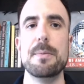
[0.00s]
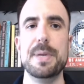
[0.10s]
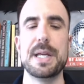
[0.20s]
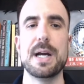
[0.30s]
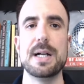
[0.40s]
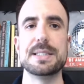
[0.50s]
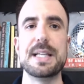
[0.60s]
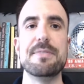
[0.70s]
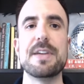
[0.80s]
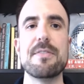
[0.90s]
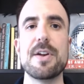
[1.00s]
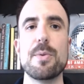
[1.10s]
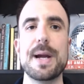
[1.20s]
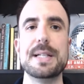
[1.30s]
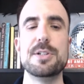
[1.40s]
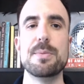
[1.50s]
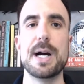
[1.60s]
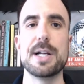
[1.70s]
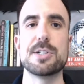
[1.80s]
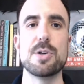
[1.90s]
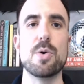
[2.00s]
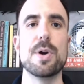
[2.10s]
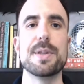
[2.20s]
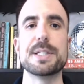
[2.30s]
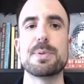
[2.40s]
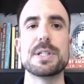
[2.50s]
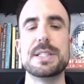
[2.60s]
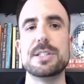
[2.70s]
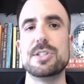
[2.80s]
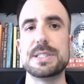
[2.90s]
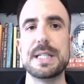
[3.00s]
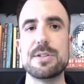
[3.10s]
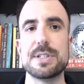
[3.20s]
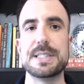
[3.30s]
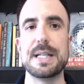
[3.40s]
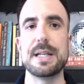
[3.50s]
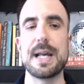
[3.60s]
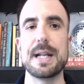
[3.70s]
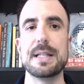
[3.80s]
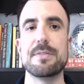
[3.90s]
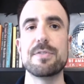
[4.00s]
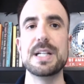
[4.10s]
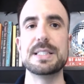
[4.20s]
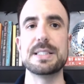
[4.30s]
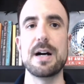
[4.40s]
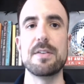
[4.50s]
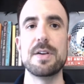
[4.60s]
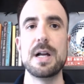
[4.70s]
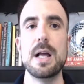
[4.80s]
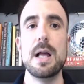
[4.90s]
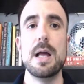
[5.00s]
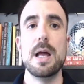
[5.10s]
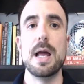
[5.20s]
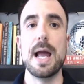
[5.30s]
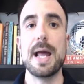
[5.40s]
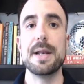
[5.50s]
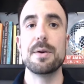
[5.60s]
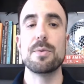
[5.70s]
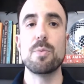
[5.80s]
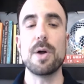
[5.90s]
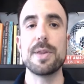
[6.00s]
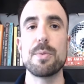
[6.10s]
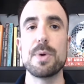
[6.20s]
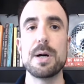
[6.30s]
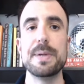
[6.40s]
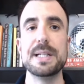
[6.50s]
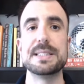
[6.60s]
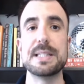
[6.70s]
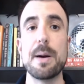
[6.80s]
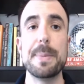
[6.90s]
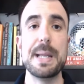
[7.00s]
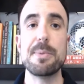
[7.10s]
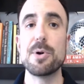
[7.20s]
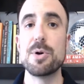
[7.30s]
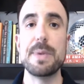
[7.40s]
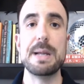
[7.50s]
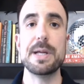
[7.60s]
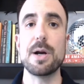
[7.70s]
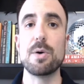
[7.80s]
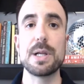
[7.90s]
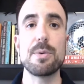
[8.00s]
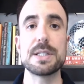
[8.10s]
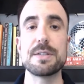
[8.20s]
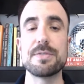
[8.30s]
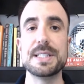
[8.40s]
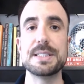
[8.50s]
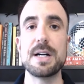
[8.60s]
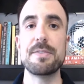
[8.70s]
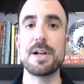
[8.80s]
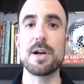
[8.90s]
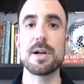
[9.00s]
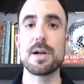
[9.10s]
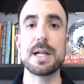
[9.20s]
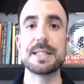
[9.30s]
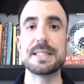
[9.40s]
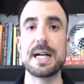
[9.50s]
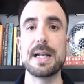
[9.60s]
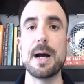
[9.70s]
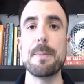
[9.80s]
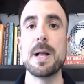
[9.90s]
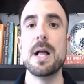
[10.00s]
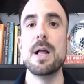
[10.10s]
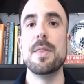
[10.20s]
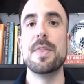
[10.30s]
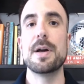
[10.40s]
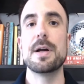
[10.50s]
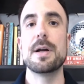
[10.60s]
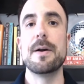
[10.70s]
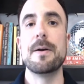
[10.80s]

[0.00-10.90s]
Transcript: because they've given away too much, or this person is just interested in getting the free stuff. And while there will be some people who maybe only want the free stuff and aren't going to sign up, the